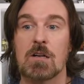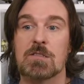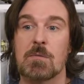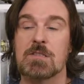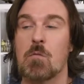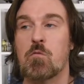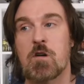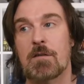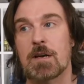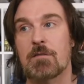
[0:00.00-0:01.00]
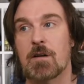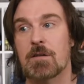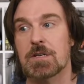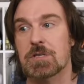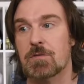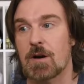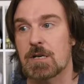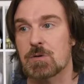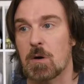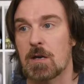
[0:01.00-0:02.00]
So it's a very, very
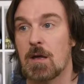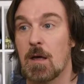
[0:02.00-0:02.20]
strange one.